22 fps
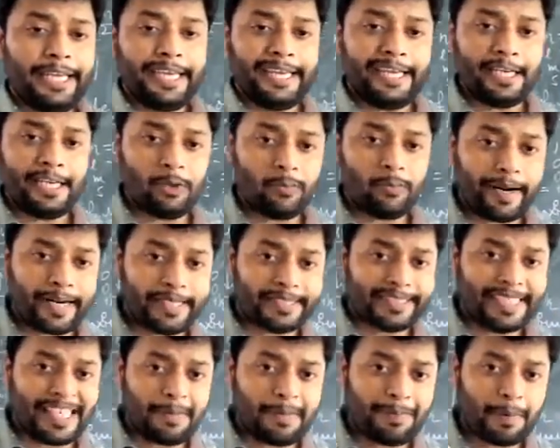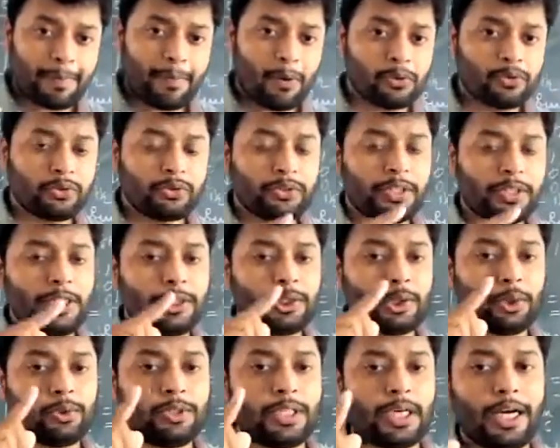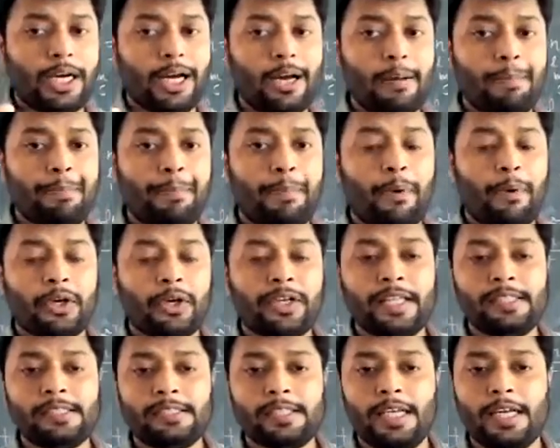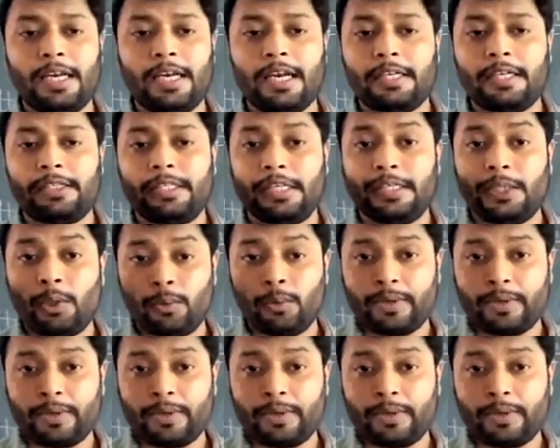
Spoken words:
inversely proportional to the potential energy.